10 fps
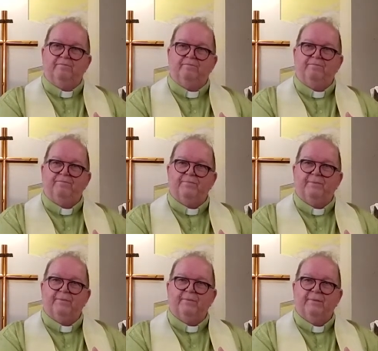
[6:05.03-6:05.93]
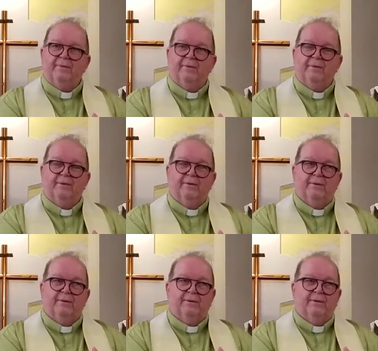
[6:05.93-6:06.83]

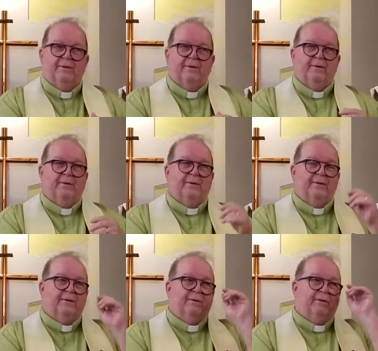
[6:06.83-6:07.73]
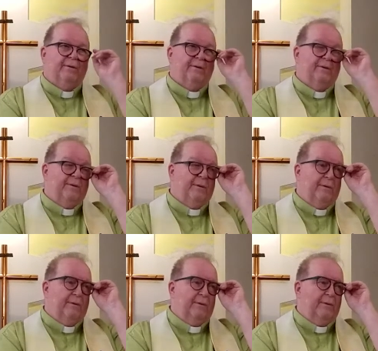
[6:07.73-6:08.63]

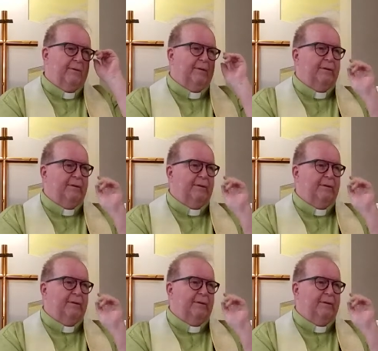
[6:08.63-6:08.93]
(silence)